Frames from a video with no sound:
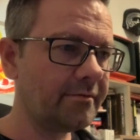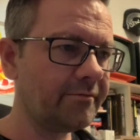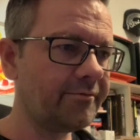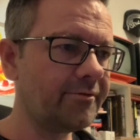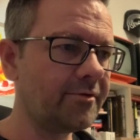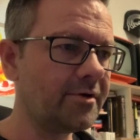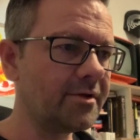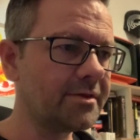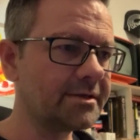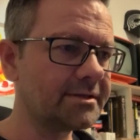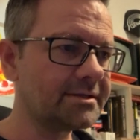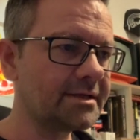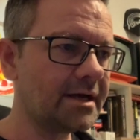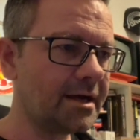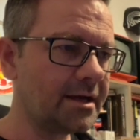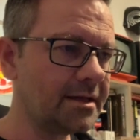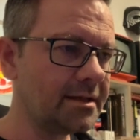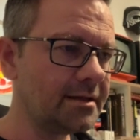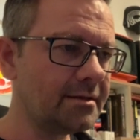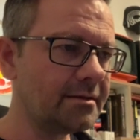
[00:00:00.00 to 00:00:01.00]
for the
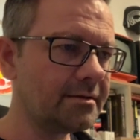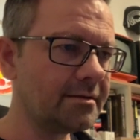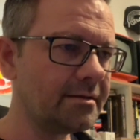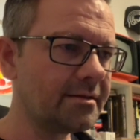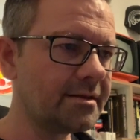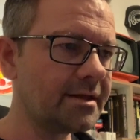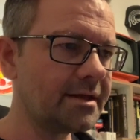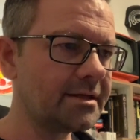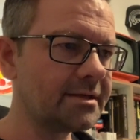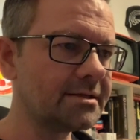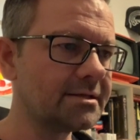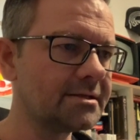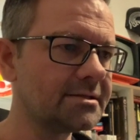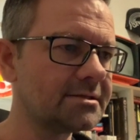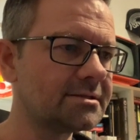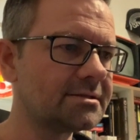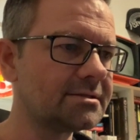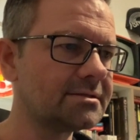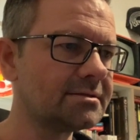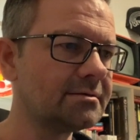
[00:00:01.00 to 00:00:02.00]
tile that
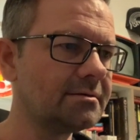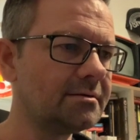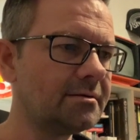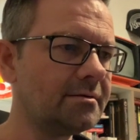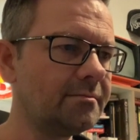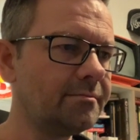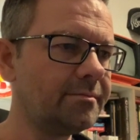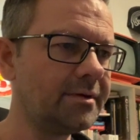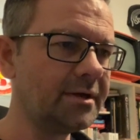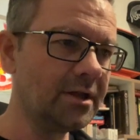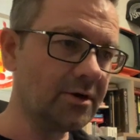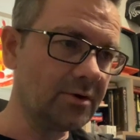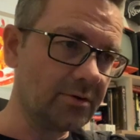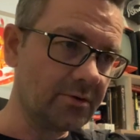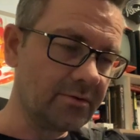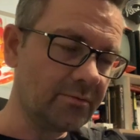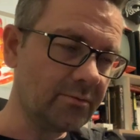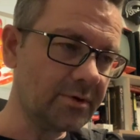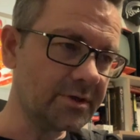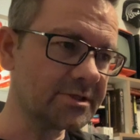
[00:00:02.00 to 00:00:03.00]
is
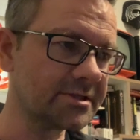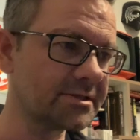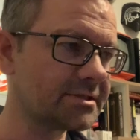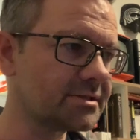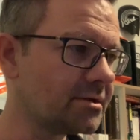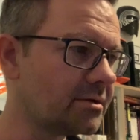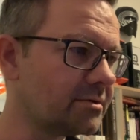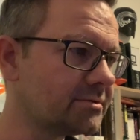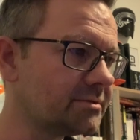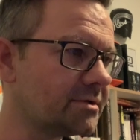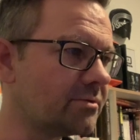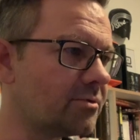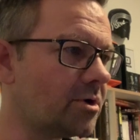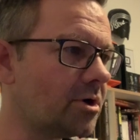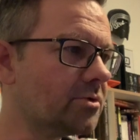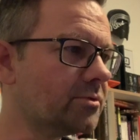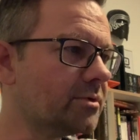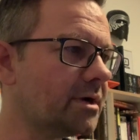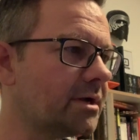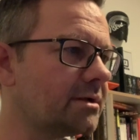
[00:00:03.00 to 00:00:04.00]
below, which is the
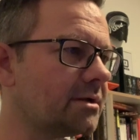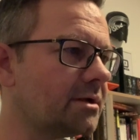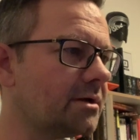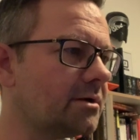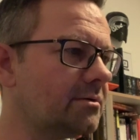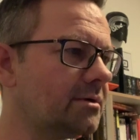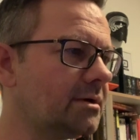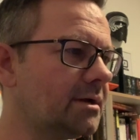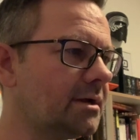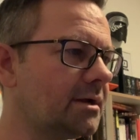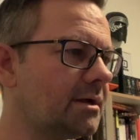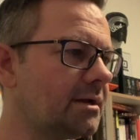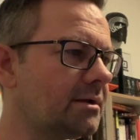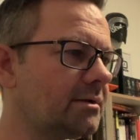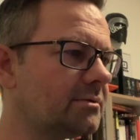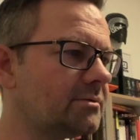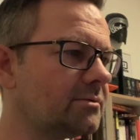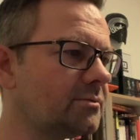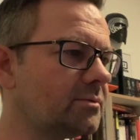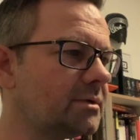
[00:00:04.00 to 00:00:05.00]
rock right now,
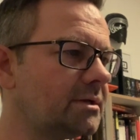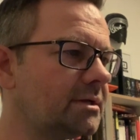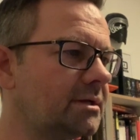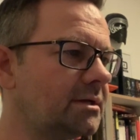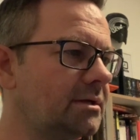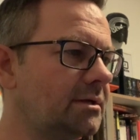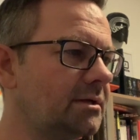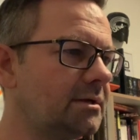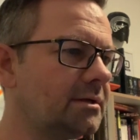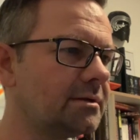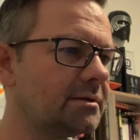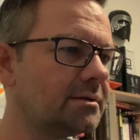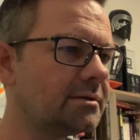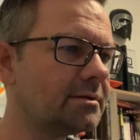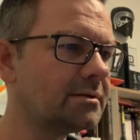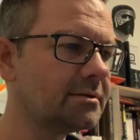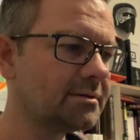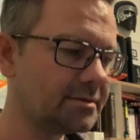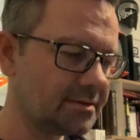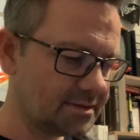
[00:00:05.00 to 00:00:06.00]
and we
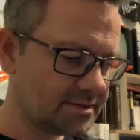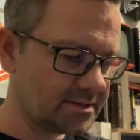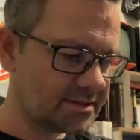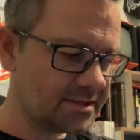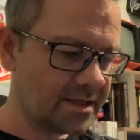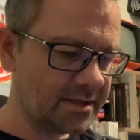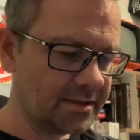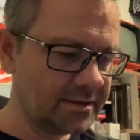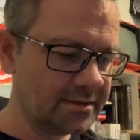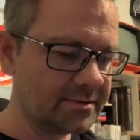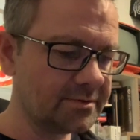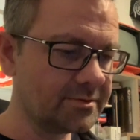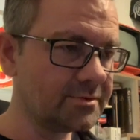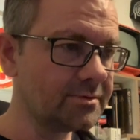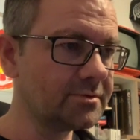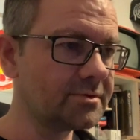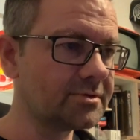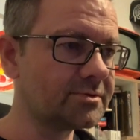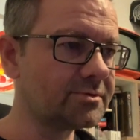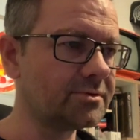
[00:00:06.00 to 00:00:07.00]
set it to
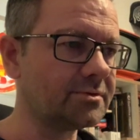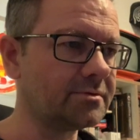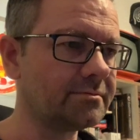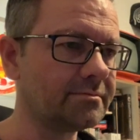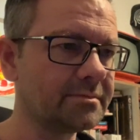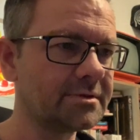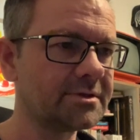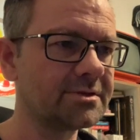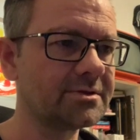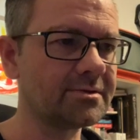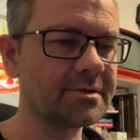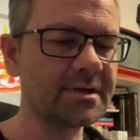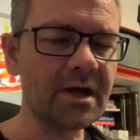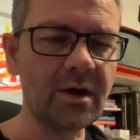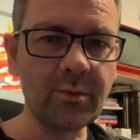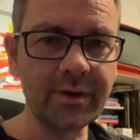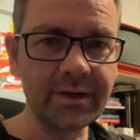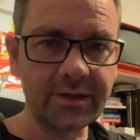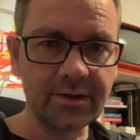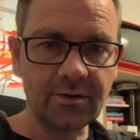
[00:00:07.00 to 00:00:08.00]
true. So now
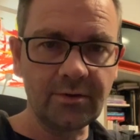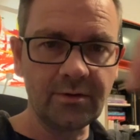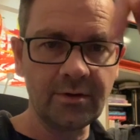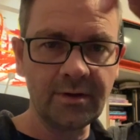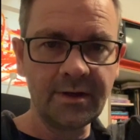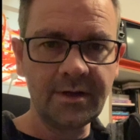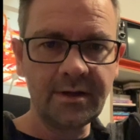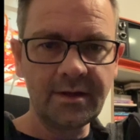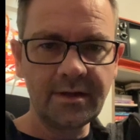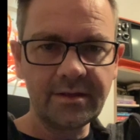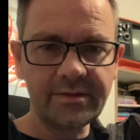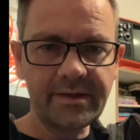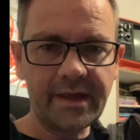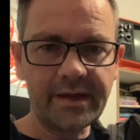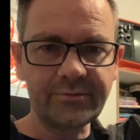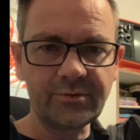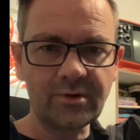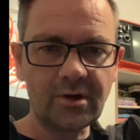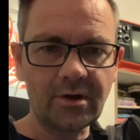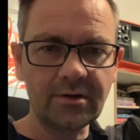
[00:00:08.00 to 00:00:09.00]
we know that
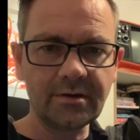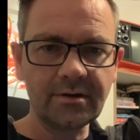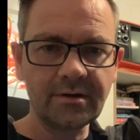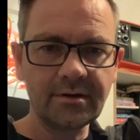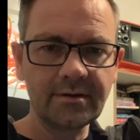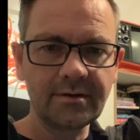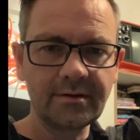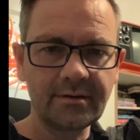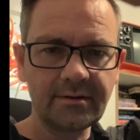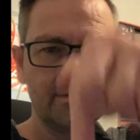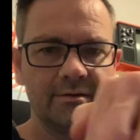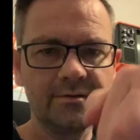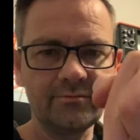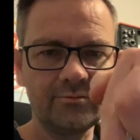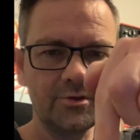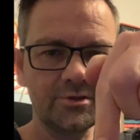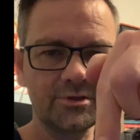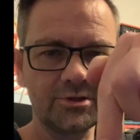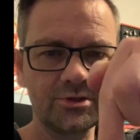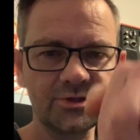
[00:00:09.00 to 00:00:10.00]
rock
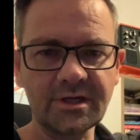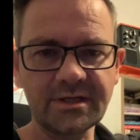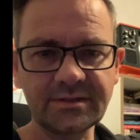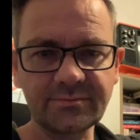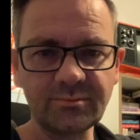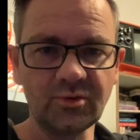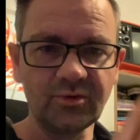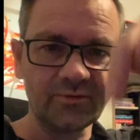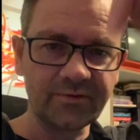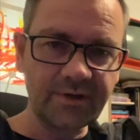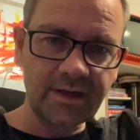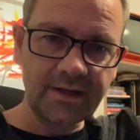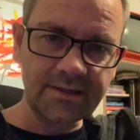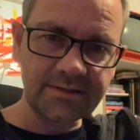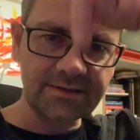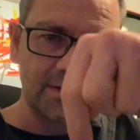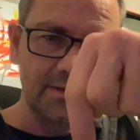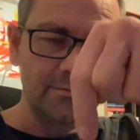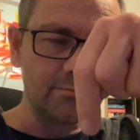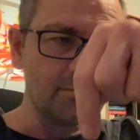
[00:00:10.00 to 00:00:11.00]
was just moved and is
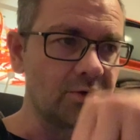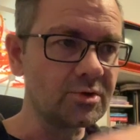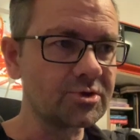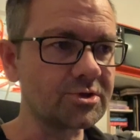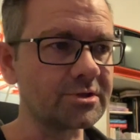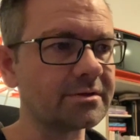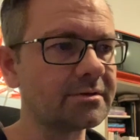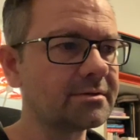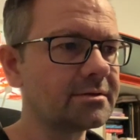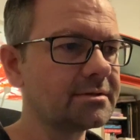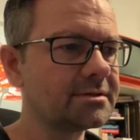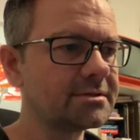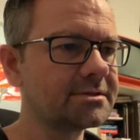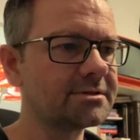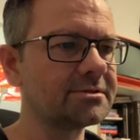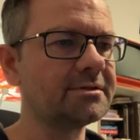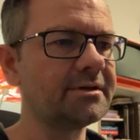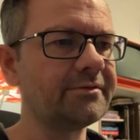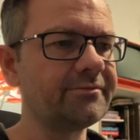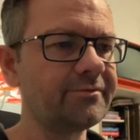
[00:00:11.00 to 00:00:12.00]
in motion.
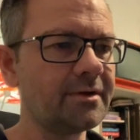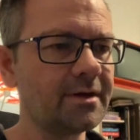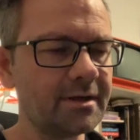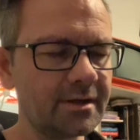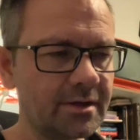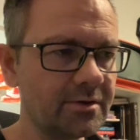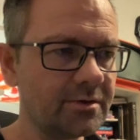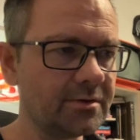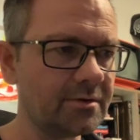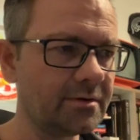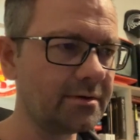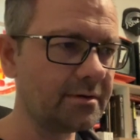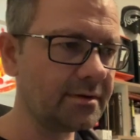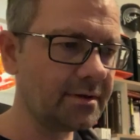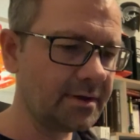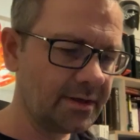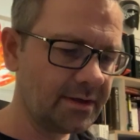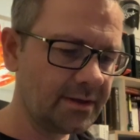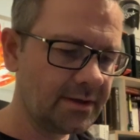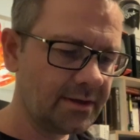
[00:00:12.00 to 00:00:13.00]
So if I go
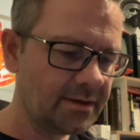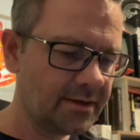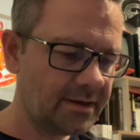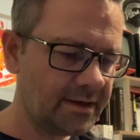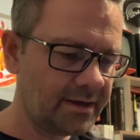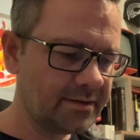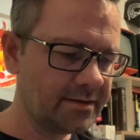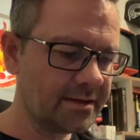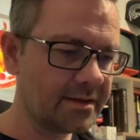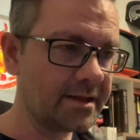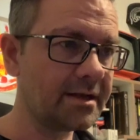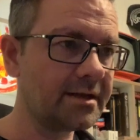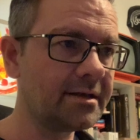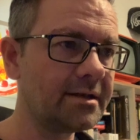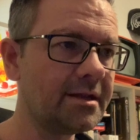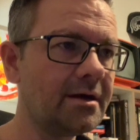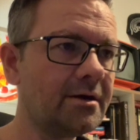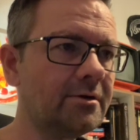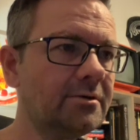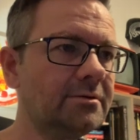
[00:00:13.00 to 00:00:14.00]
under that
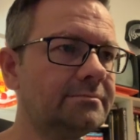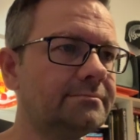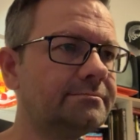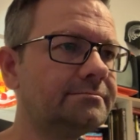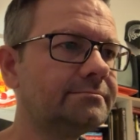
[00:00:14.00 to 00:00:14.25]
now,